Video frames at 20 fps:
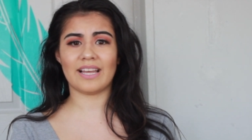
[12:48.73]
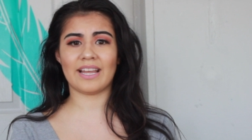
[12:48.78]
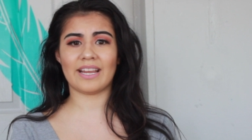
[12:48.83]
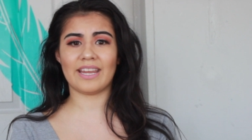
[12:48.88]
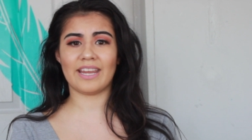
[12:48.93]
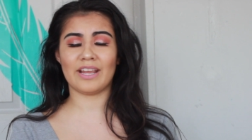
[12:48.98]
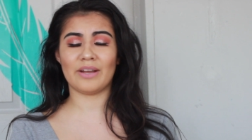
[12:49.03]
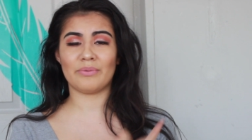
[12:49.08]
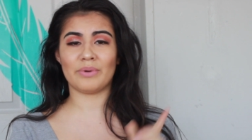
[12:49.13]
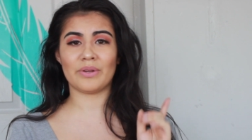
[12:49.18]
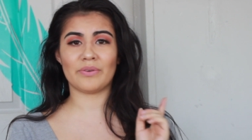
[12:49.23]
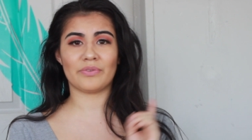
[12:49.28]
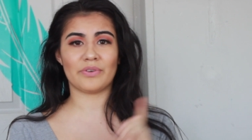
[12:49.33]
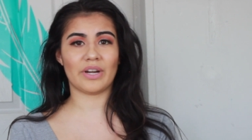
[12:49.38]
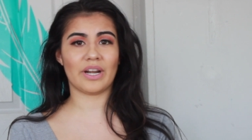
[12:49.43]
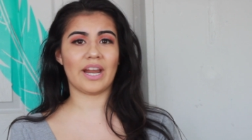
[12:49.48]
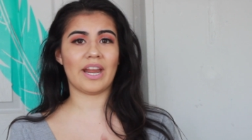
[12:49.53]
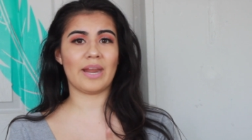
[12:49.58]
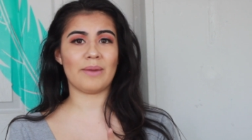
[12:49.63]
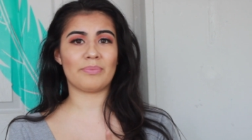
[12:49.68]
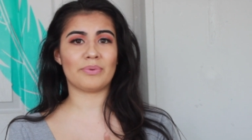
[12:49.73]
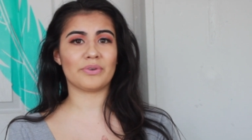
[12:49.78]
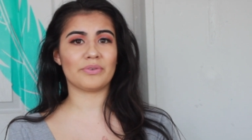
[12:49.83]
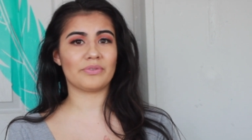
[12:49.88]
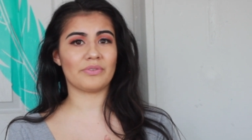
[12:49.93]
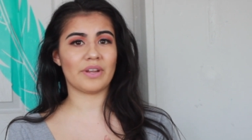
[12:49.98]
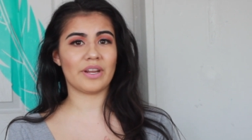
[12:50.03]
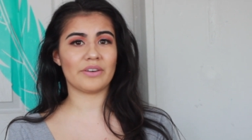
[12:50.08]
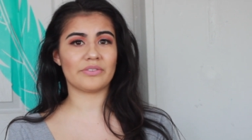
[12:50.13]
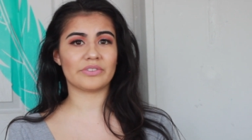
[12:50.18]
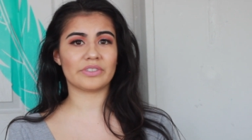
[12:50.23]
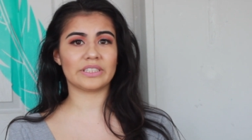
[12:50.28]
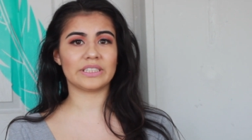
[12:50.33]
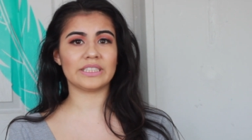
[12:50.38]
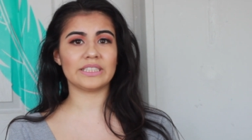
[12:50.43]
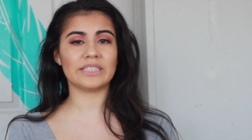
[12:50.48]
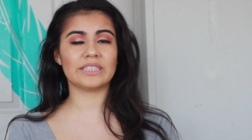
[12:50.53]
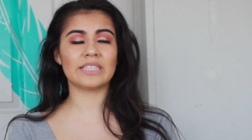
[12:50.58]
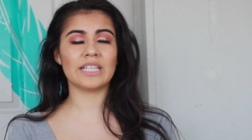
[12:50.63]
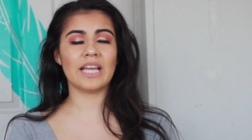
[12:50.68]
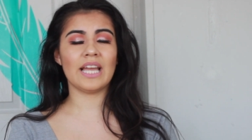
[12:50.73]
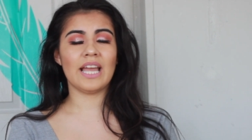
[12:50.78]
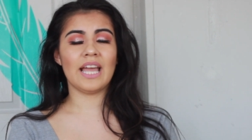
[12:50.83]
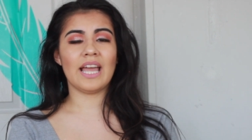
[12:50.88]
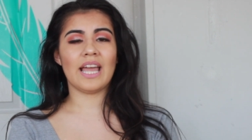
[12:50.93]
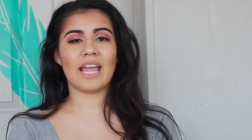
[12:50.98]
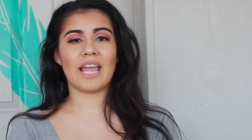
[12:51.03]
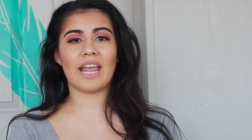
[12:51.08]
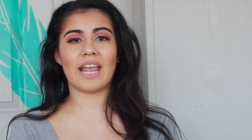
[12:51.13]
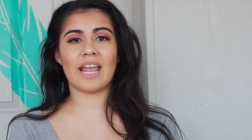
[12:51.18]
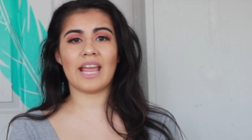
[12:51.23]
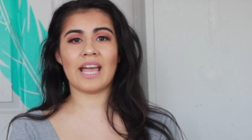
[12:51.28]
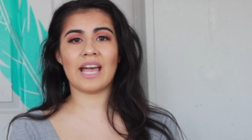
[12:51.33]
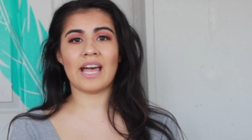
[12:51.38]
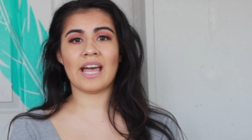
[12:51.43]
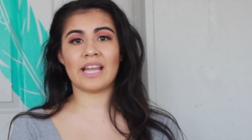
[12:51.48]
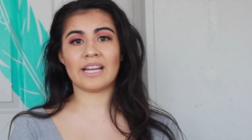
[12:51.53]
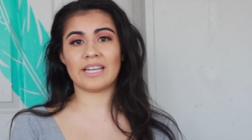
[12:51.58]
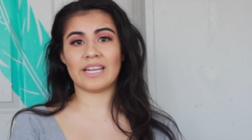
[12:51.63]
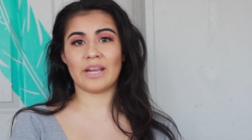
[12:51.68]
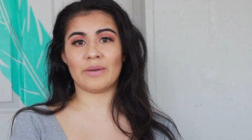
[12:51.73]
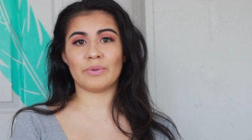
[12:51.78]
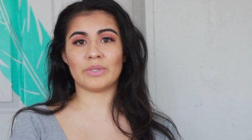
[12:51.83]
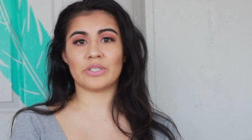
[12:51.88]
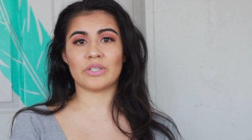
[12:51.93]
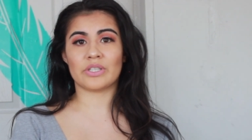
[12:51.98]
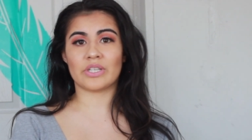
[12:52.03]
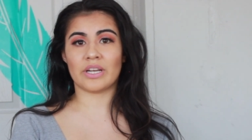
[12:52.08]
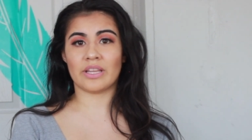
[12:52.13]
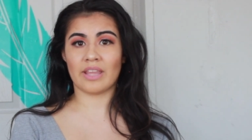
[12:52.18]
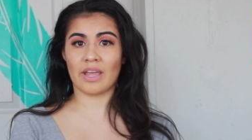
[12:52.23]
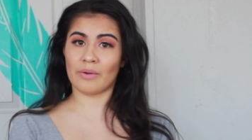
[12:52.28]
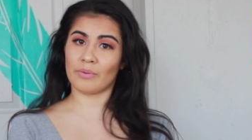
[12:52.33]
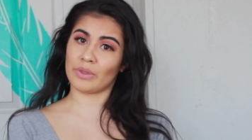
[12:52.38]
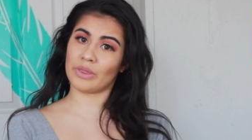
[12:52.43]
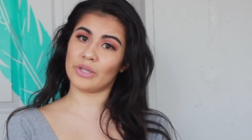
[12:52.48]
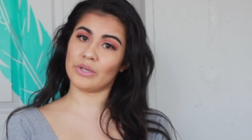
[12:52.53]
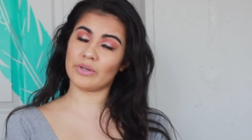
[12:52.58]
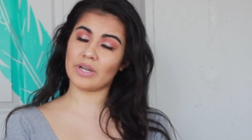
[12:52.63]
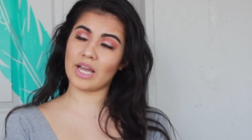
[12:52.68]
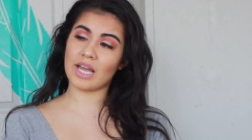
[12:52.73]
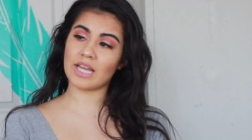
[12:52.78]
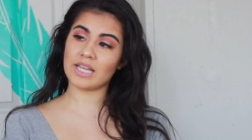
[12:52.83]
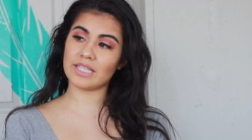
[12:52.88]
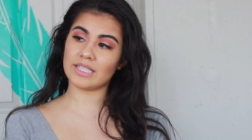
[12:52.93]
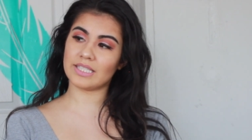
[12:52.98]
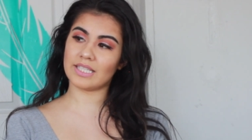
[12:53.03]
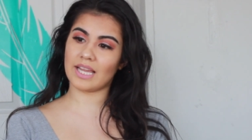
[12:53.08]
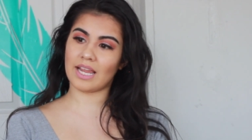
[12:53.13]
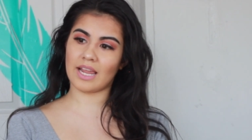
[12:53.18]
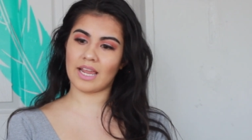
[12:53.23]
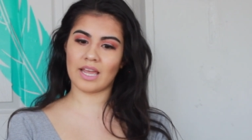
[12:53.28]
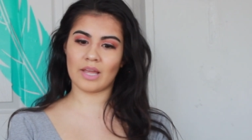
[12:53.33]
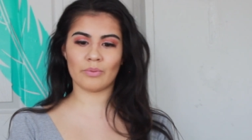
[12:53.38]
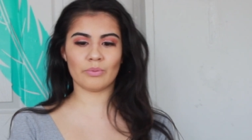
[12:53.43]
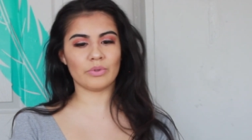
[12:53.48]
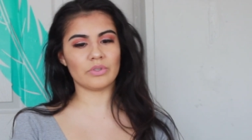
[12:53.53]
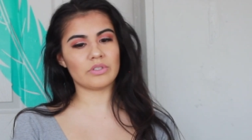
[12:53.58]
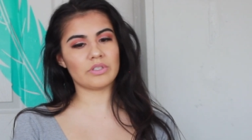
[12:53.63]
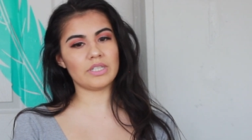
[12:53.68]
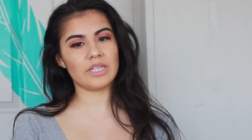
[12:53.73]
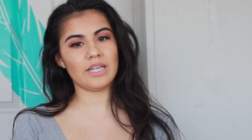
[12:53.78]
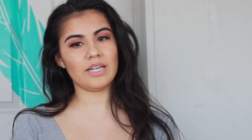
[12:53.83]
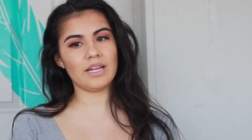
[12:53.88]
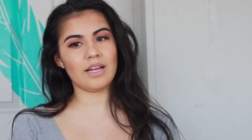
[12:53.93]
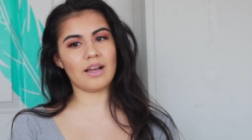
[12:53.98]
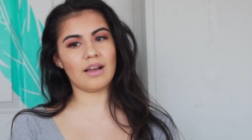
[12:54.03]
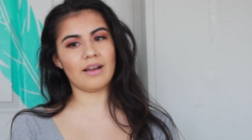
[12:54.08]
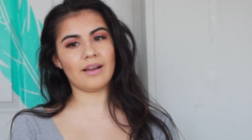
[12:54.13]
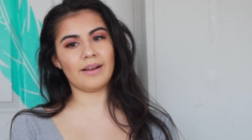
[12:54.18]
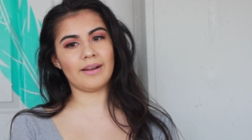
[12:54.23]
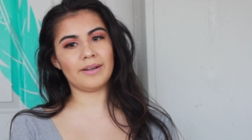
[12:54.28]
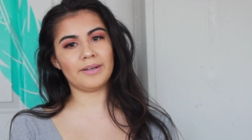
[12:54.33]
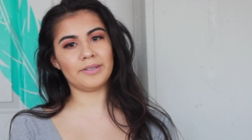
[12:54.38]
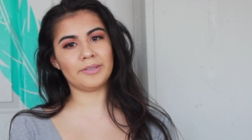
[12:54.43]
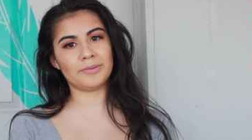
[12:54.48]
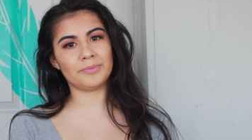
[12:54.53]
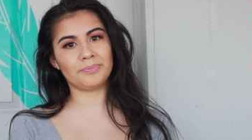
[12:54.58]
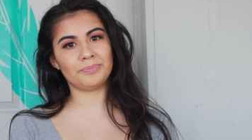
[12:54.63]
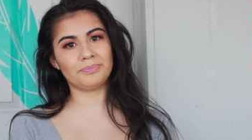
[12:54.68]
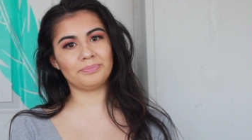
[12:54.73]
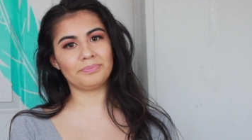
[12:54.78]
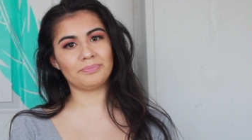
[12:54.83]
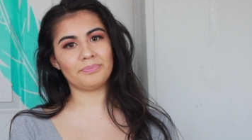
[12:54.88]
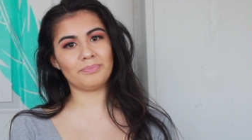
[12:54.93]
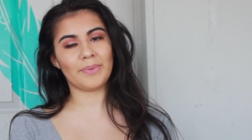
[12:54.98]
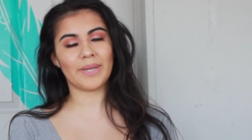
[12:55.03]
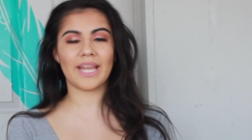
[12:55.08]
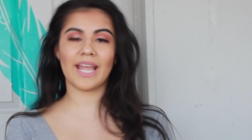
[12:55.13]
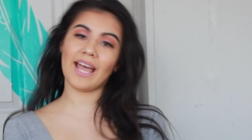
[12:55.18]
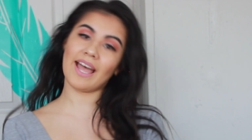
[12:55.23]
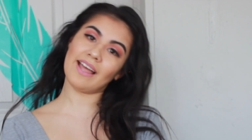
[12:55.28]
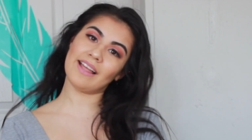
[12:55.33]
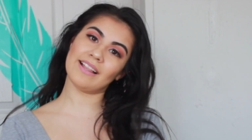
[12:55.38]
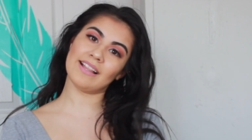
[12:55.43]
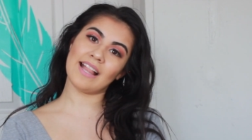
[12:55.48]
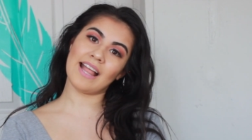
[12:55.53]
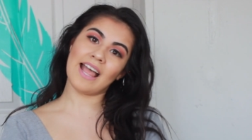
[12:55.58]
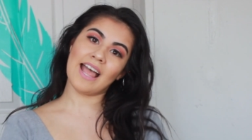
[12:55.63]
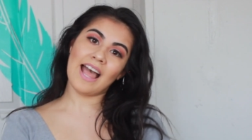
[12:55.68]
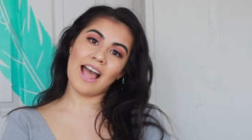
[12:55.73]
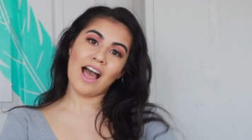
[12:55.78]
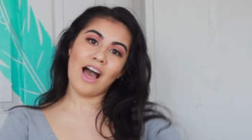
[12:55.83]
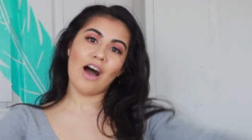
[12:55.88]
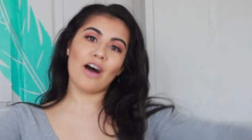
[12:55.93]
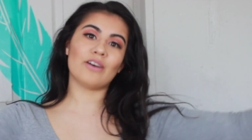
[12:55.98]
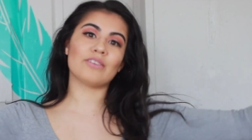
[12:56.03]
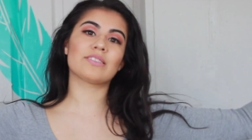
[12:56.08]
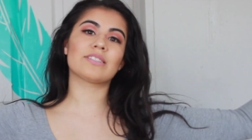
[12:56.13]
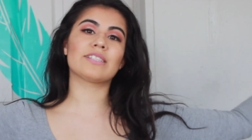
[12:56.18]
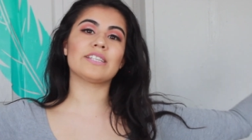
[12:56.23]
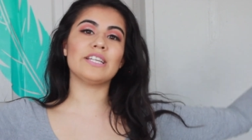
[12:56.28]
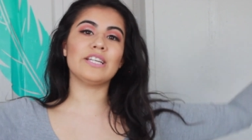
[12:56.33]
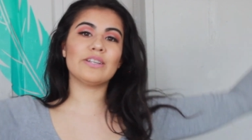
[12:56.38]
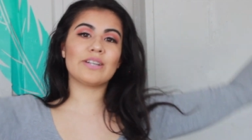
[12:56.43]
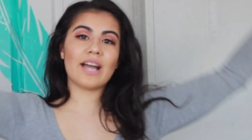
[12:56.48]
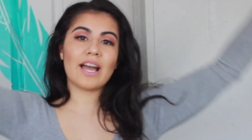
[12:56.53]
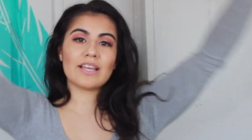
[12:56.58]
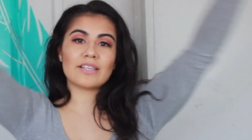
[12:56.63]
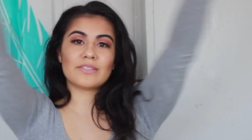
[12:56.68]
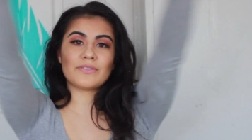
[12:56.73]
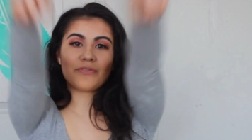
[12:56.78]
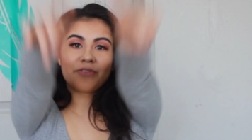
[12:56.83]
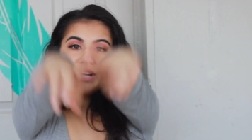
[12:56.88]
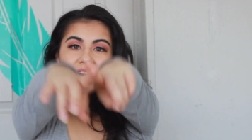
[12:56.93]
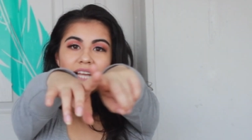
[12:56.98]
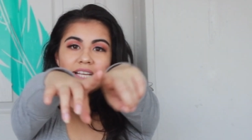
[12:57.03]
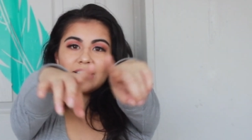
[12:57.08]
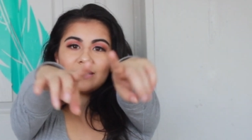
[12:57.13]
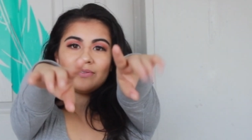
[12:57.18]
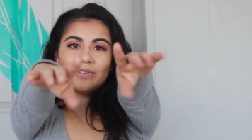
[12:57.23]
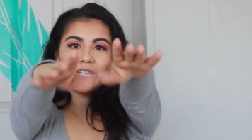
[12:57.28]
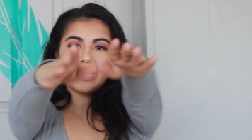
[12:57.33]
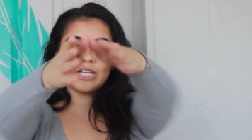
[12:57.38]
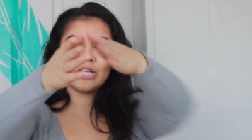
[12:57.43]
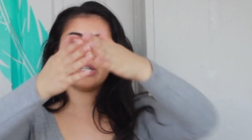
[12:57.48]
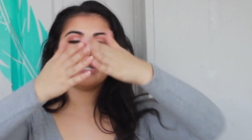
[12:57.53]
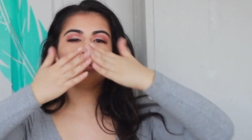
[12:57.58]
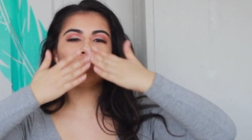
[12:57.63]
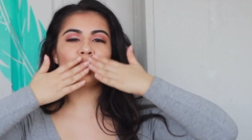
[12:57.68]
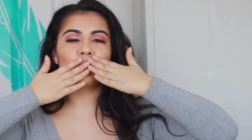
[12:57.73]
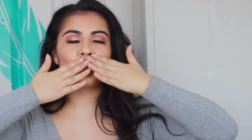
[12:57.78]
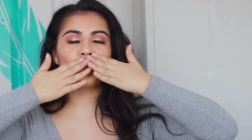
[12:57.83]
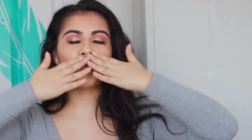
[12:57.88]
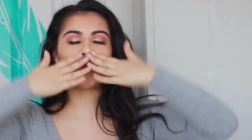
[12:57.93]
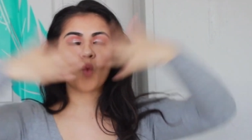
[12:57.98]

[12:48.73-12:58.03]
I can't wait for April favorites, and I can't wait to share that with you guys, and we'll see. But yeah, I'll see you guys for next video.